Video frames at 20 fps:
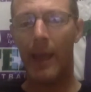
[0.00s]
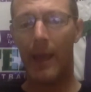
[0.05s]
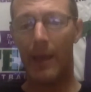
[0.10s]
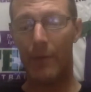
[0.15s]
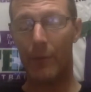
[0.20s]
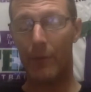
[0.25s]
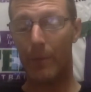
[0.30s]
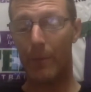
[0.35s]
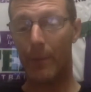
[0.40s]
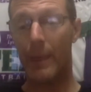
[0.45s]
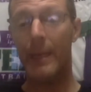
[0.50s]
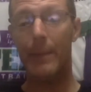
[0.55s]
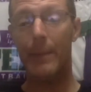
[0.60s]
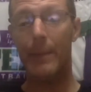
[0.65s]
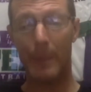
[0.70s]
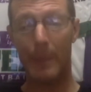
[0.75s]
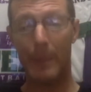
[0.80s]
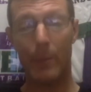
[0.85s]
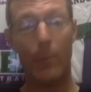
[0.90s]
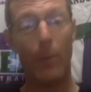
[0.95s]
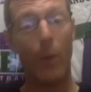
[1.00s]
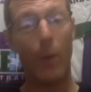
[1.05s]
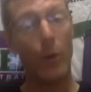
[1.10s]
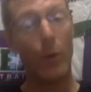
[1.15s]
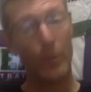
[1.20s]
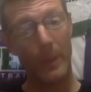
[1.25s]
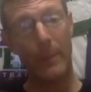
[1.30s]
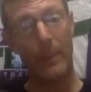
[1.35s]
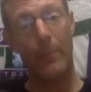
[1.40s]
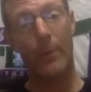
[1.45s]
And for many people,
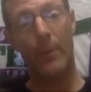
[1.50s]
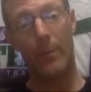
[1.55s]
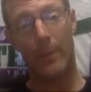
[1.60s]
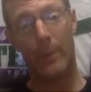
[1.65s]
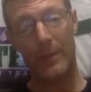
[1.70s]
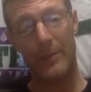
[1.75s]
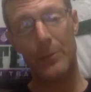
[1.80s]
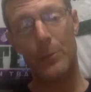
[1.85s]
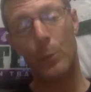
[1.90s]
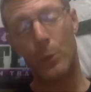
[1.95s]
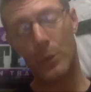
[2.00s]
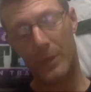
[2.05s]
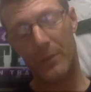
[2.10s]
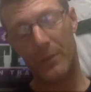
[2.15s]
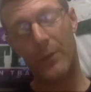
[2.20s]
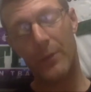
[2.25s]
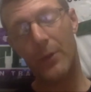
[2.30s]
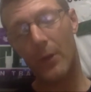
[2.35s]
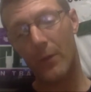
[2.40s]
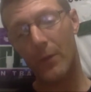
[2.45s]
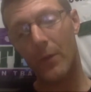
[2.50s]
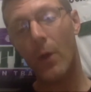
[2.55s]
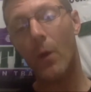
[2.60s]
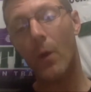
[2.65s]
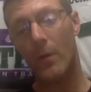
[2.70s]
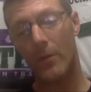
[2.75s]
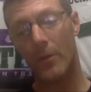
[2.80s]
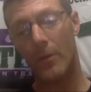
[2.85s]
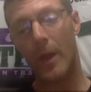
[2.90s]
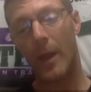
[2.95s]
most people, makes it more difficult to
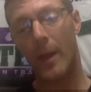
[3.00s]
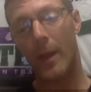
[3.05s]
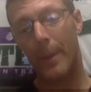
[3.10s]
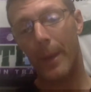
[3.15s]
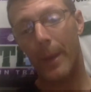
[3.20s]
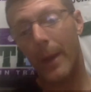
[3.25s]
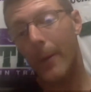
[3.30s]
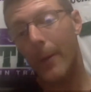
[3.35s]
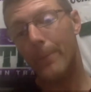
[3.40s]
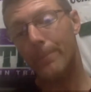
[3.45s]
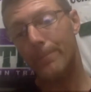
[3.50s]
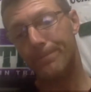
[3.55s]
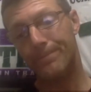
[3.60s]
hold as high a power.